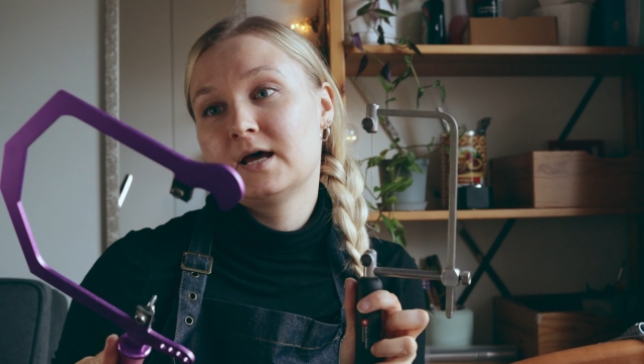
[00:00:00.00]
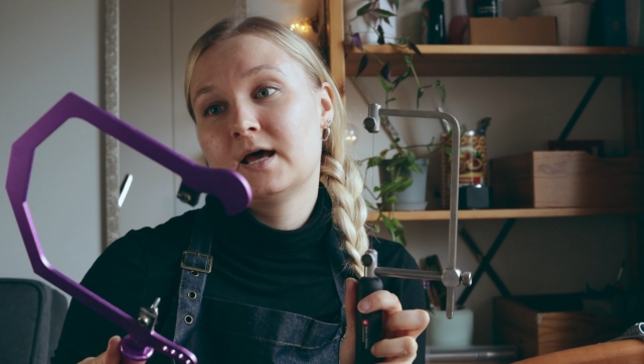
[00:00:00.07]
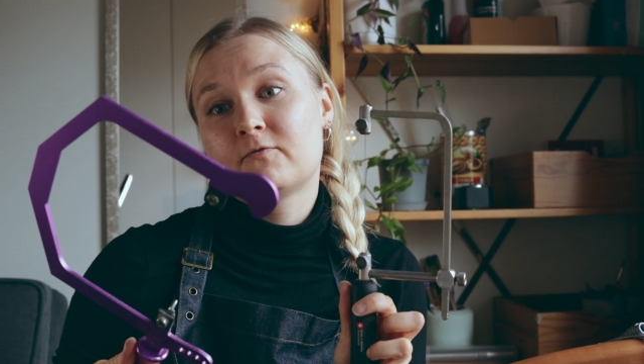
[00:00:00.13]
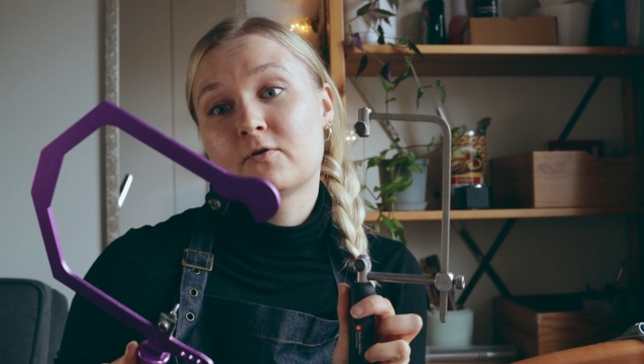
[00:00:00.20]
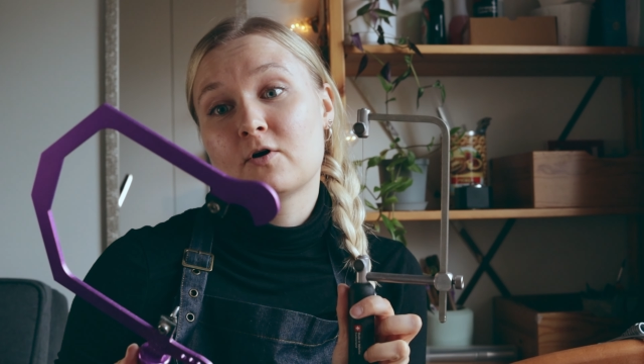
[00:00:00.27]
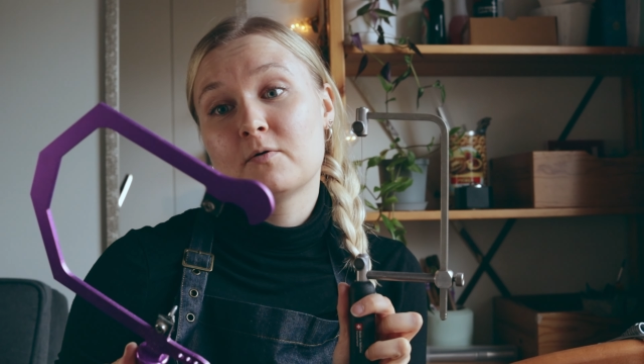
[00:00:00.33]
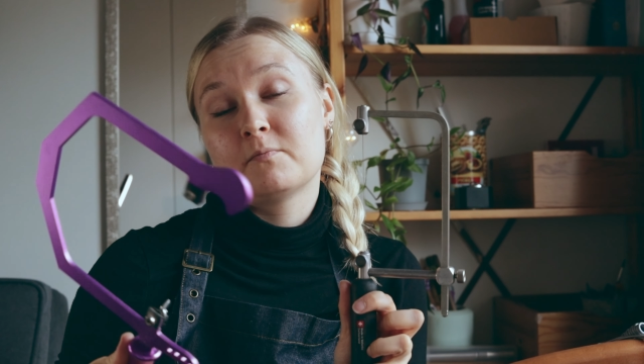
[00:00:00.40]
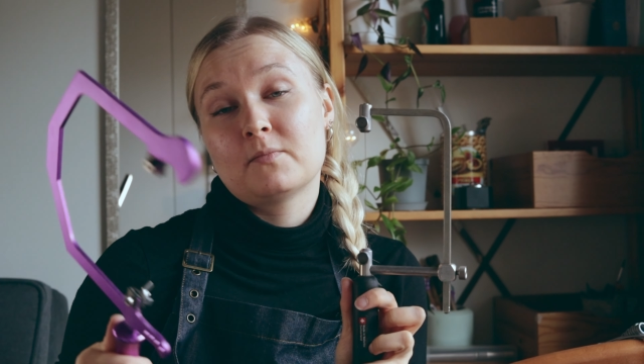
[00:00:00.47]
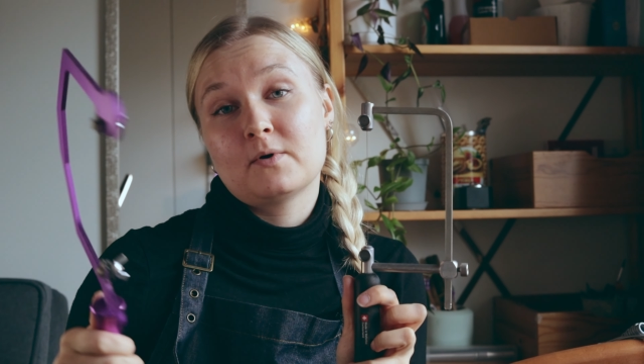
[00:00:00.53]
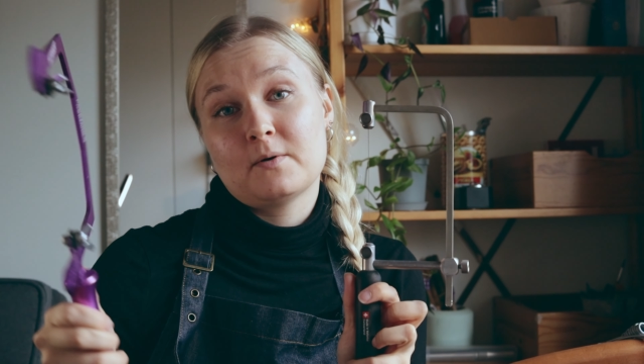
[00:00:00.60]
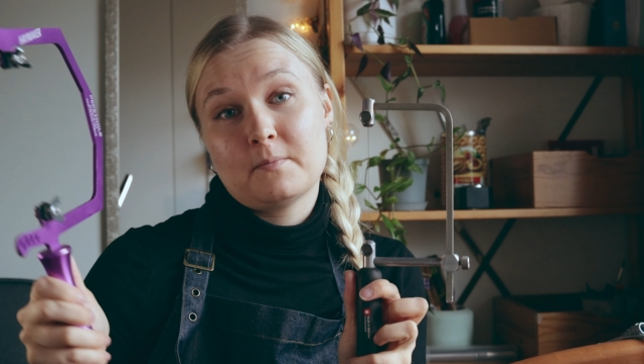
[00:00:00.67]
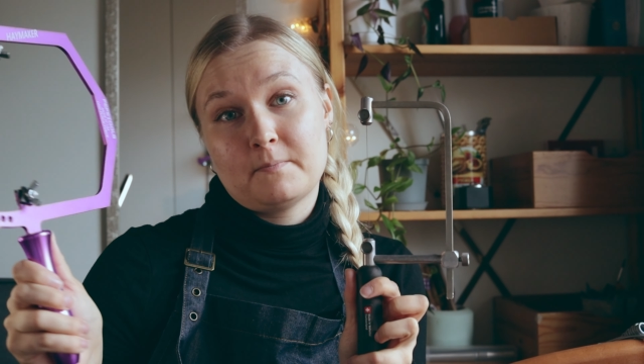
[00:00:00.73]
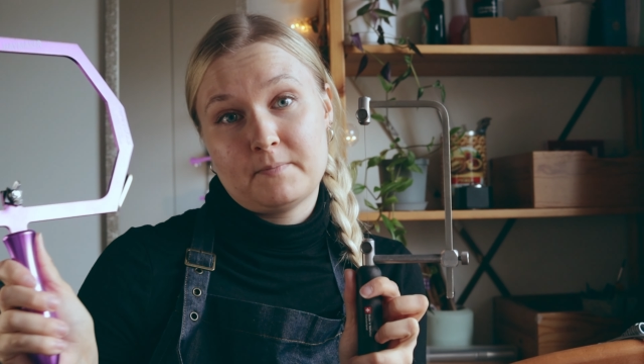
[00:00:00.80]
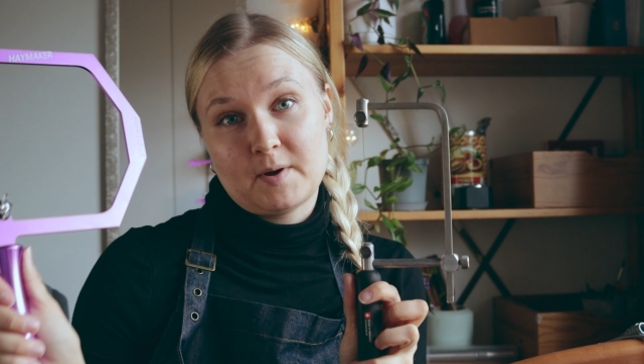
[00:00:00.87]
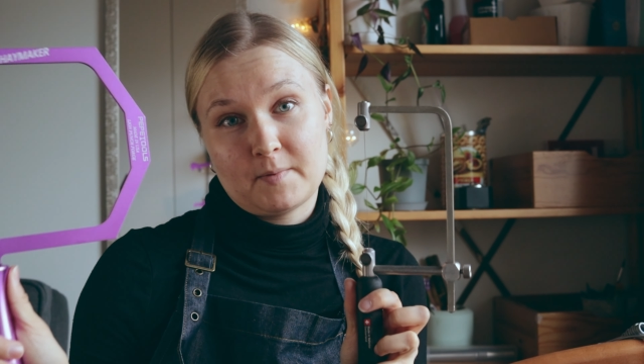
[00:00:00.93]
from
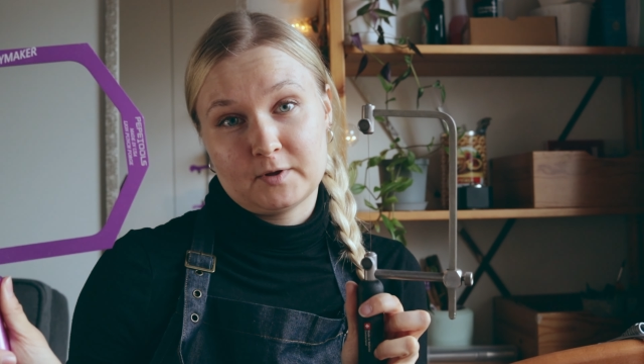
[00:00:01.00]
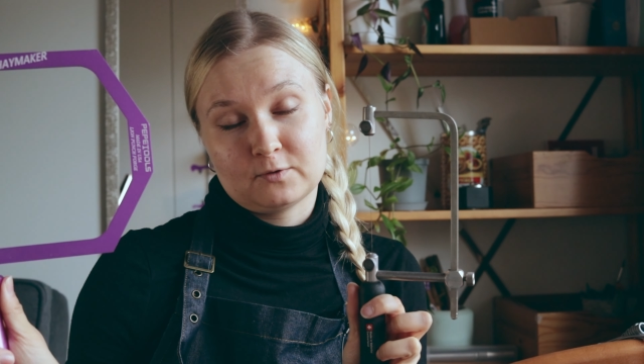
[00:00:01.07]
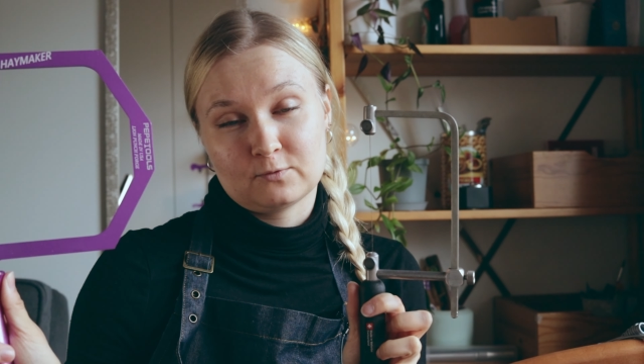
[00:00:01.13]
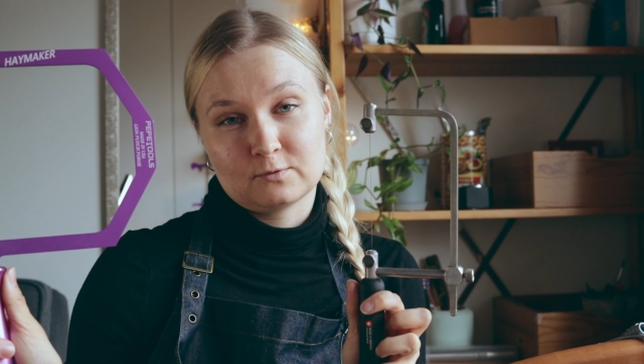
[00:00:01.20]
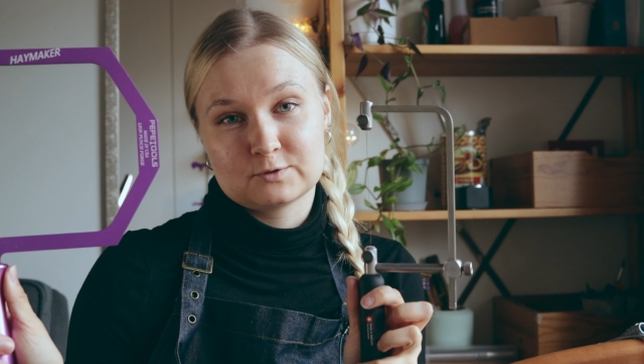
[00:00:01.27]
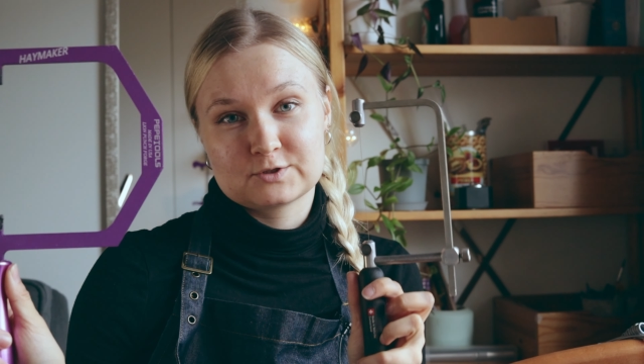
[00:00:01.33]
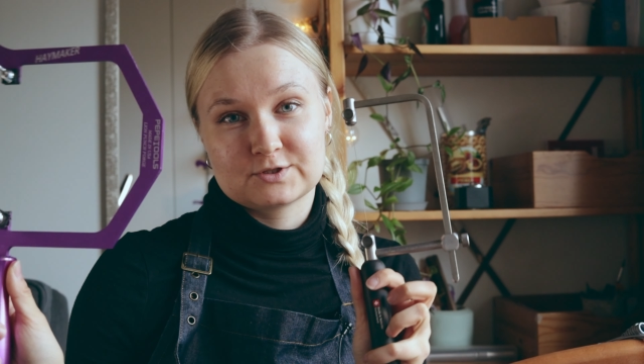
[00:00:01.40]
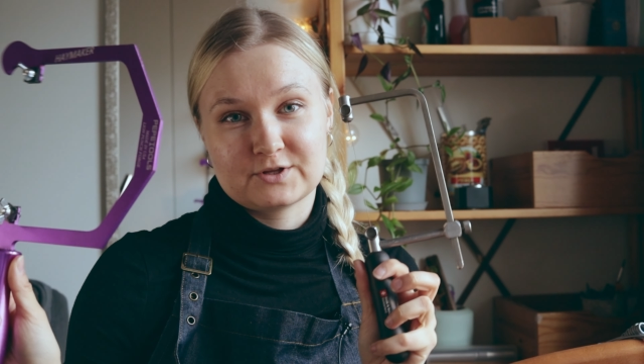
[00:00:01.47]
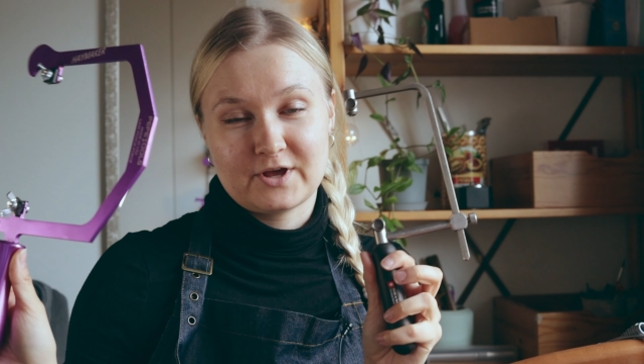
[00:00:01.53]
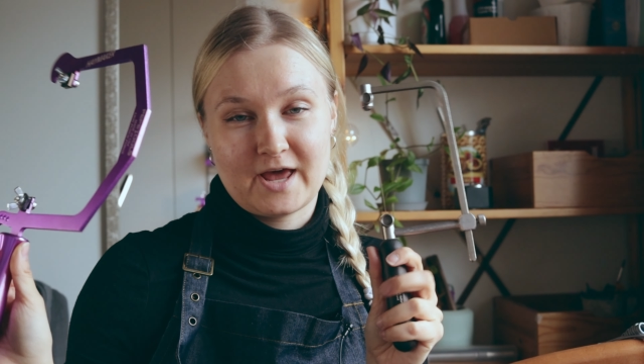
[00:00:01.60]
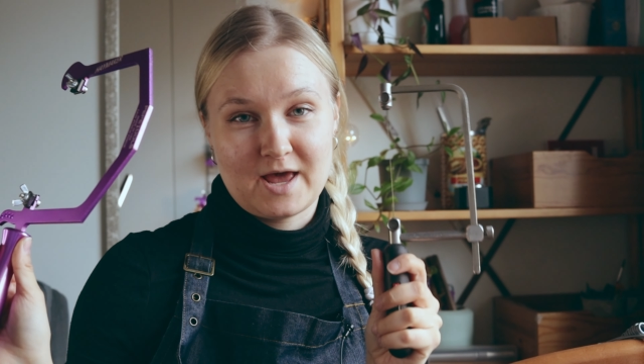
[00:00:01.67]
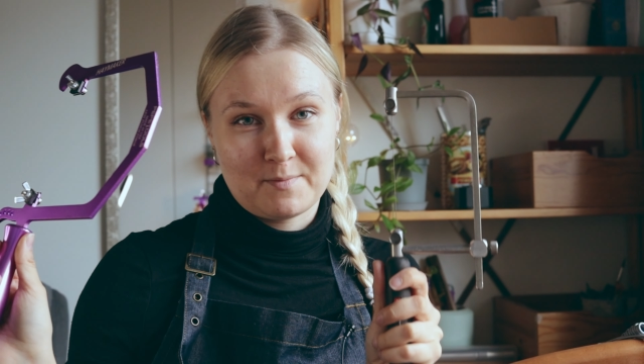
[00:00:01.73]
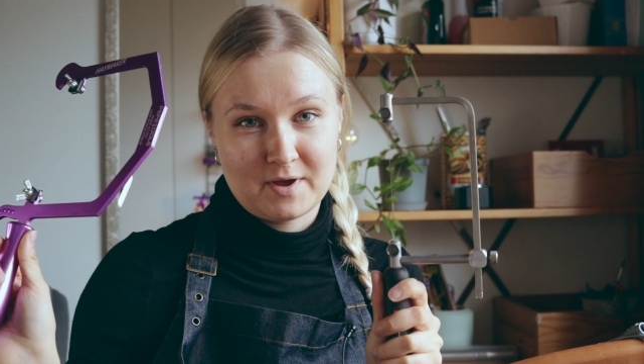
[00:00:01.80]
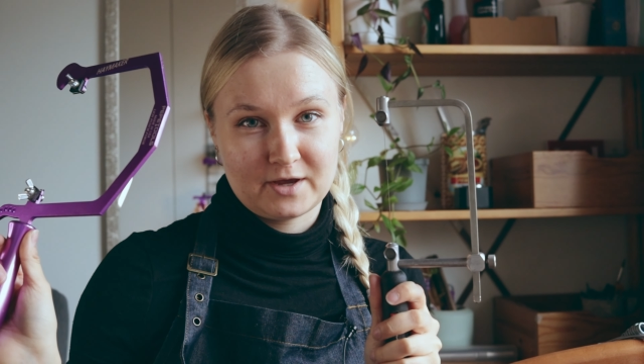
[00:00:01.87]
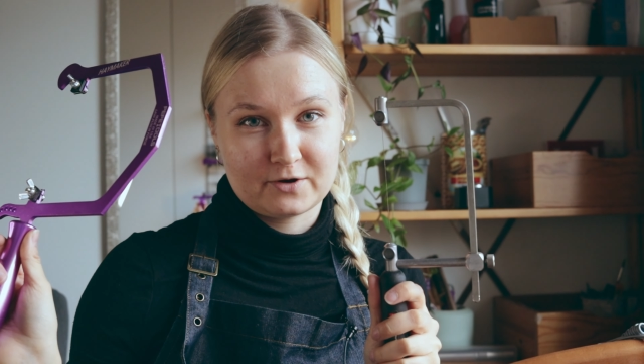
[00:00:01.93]
Pepe Tools, the
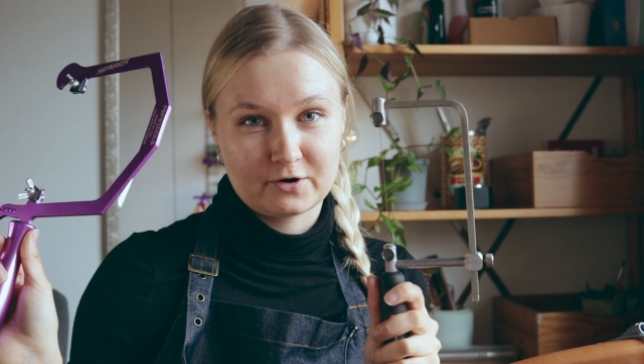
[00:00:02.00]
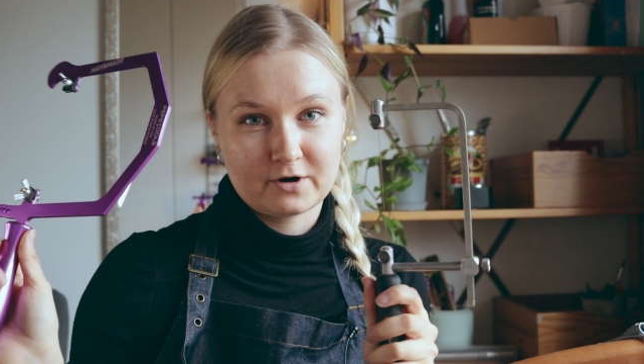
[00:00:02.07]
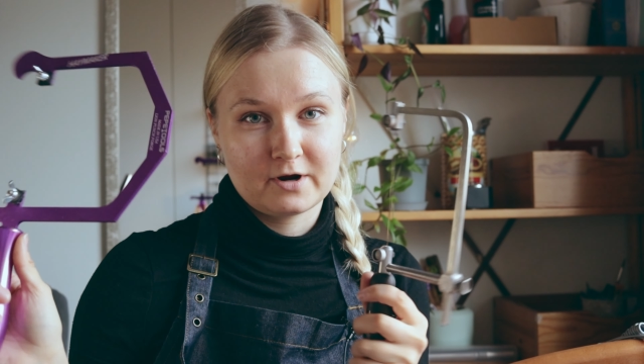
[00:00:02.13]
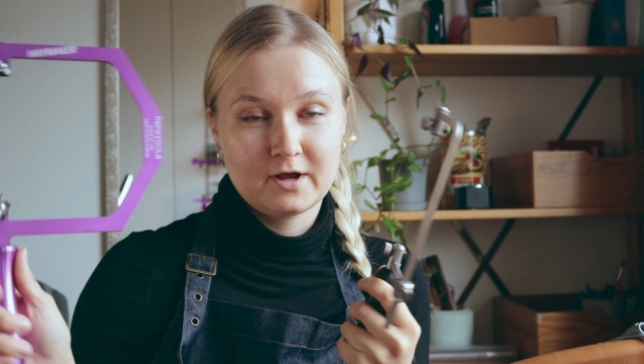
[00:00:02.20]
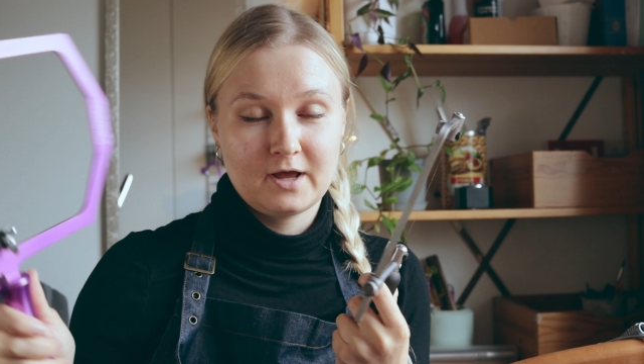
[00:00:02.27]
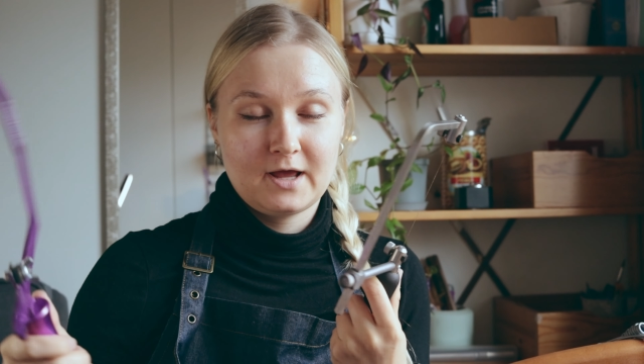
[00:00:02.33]
haymaker.